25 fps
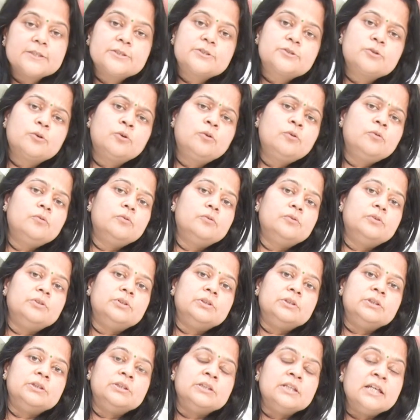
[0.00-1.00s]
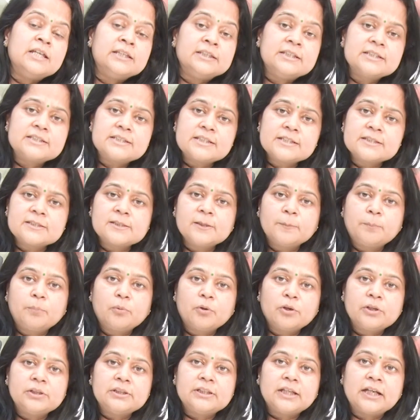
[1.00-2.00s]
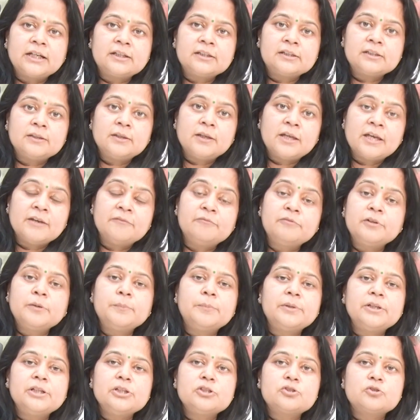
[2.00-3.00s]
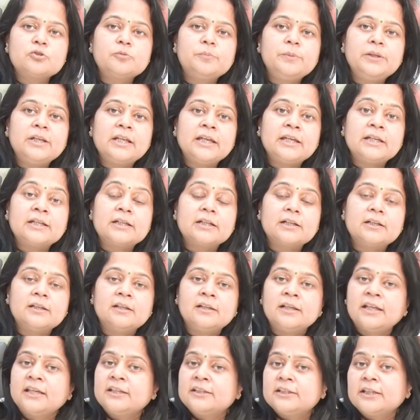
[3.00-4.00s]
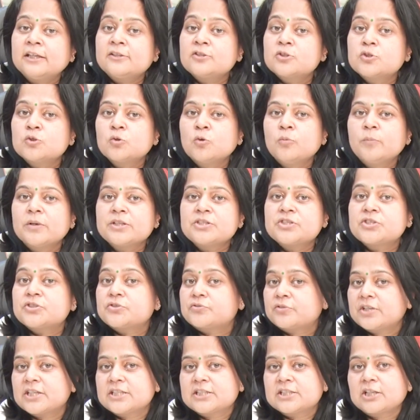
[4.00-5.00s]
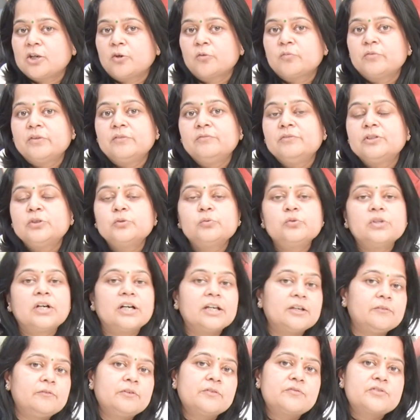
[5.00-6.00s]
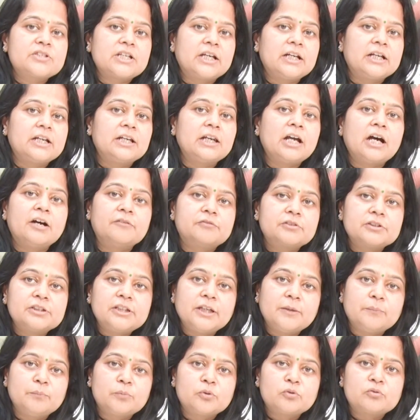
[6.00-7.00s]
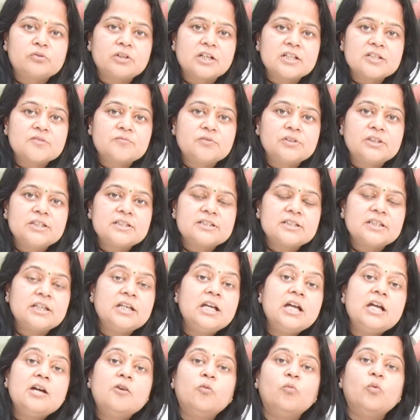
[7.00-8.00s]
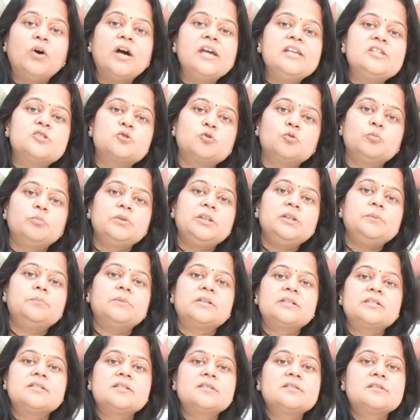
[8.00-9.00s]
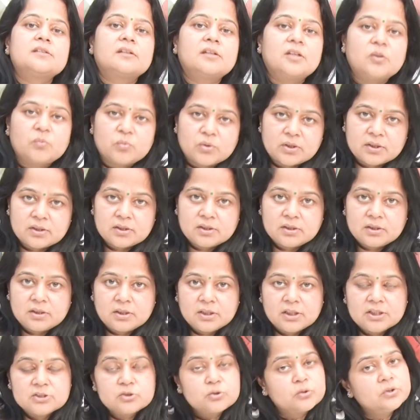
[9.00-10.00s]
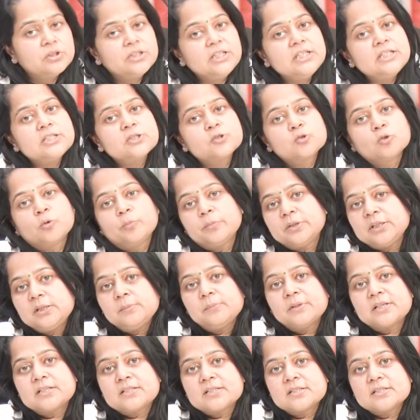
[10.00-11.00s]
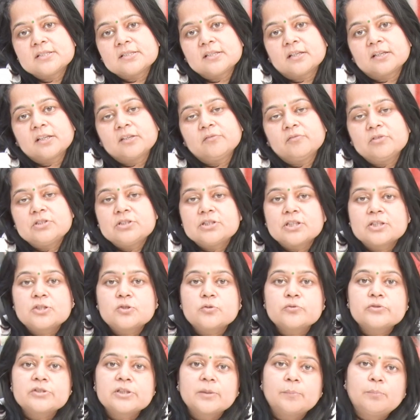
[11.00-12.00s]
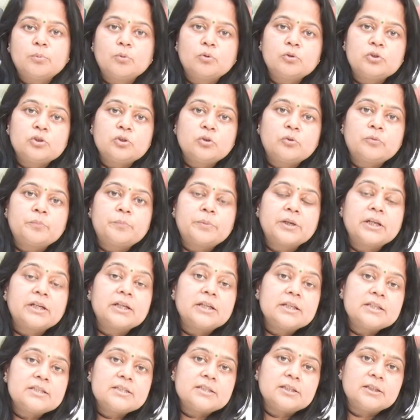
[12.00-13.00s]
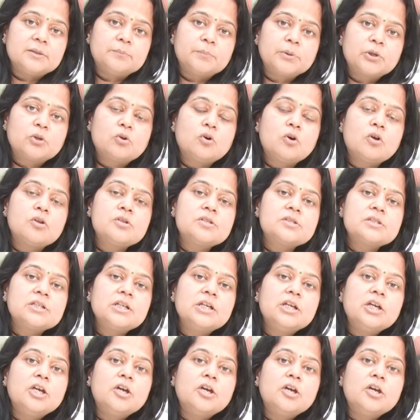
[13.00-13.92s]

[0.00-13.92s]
So this is the point that everybody should be like they are so much stressed out when we do the IVF cycle after the embryo transfer. They say, why so many medicines are given? So these so many medicines are given just to support your pregnancy because